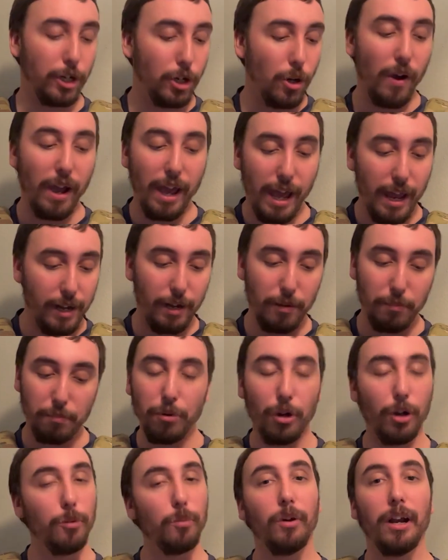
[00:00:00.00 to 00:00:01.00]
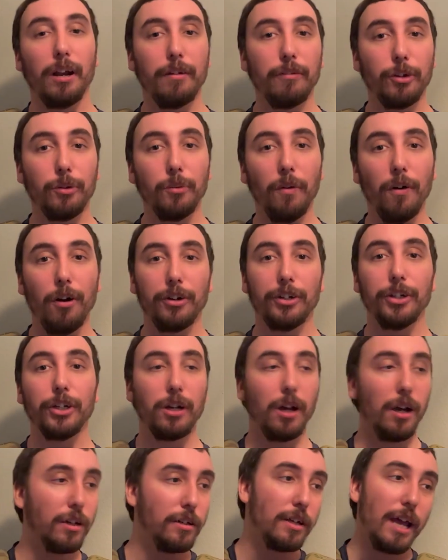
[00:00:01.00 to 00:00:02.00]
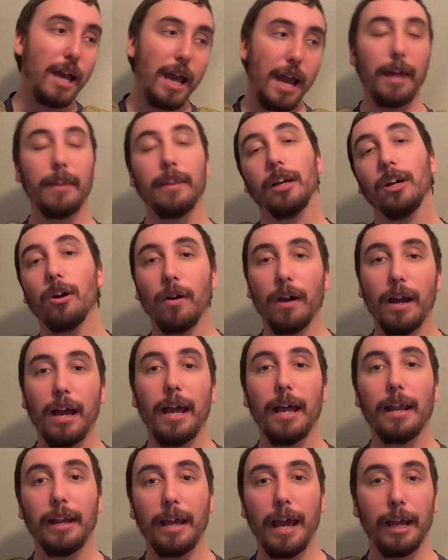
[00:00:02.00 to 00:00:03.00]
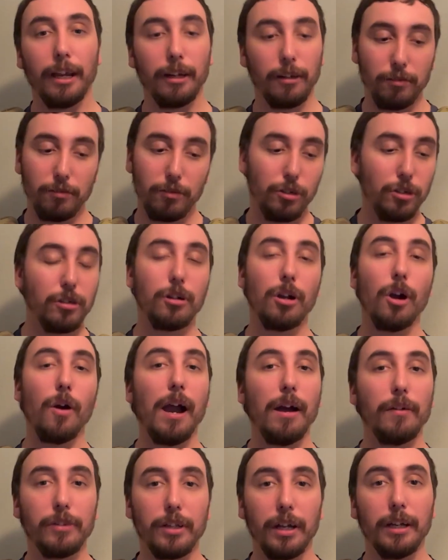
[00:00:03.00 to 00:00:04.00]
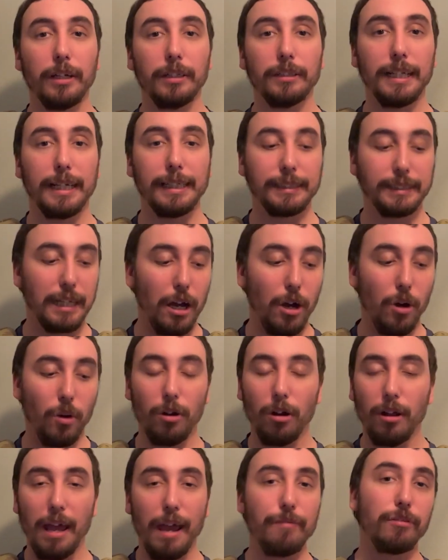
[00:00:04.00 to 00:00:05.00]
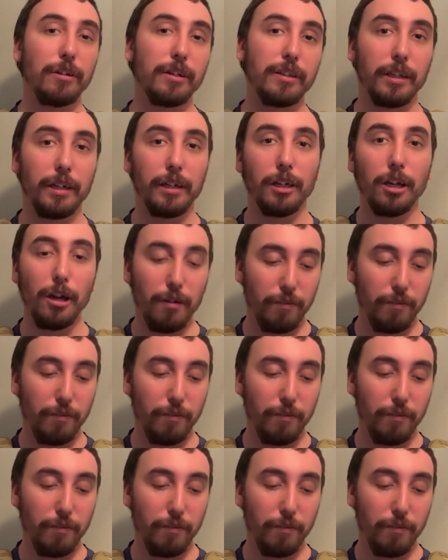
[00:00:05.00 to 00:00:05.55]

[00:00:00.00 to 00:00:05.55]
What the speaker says: Go ahead and put whatever you want on your gun, and then go ahead and go out there and test out everything.